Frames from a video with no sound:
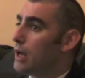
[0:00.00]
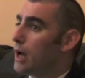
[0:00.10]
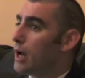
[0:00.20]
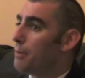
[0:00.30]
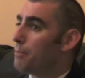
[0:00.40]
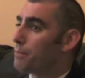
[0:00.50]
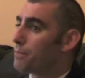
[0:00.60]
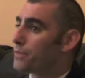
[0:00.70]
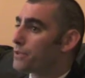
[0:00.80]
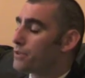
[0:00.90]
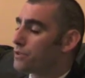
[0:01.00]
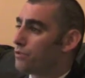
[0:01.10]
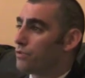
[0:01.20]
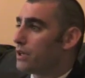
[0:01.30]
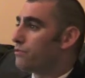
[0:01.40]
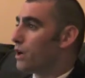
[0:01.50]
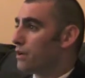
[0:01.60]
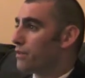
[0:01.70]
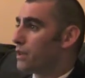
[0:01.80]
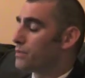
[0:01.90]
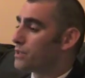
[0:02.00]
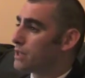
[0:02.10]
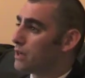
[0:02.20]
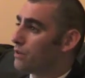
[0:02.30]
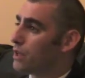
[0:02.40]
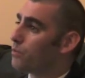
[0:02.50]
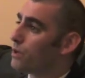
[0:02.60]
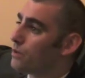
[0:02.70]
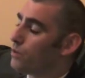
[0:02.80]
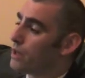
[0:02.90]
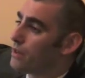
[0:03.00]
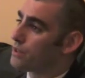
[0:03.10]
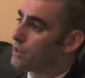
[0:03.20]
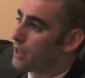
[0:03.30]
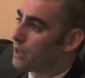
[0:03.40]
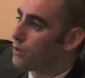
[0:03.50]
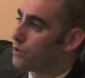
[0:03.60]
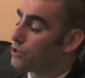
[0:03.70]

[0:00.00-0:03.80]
So it's not really right for them to sit on them when other stakeholders